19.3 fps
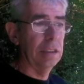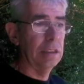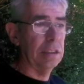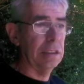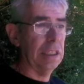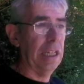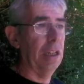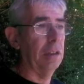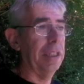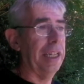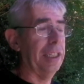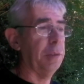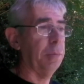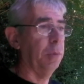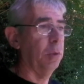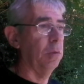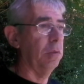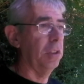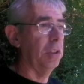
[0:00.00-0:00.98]
So
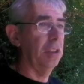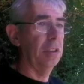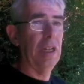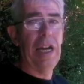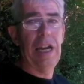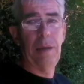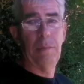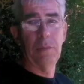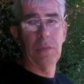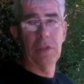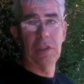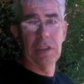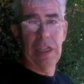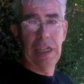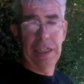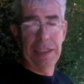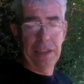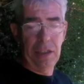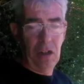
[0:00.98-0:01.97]
that's brought you up to
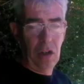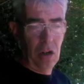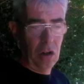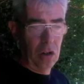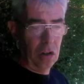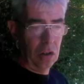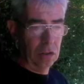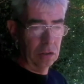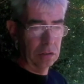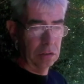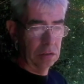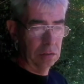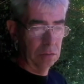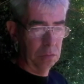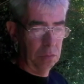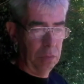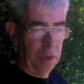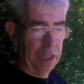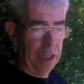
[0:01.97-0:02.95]
date
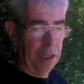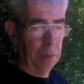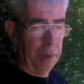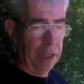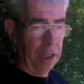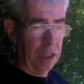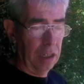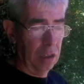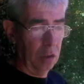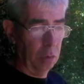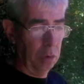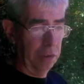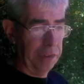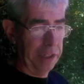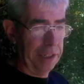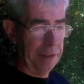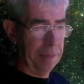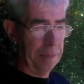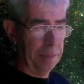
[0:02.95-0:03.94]
on where we are
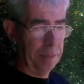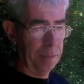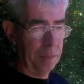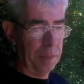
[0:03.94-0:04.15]
with it.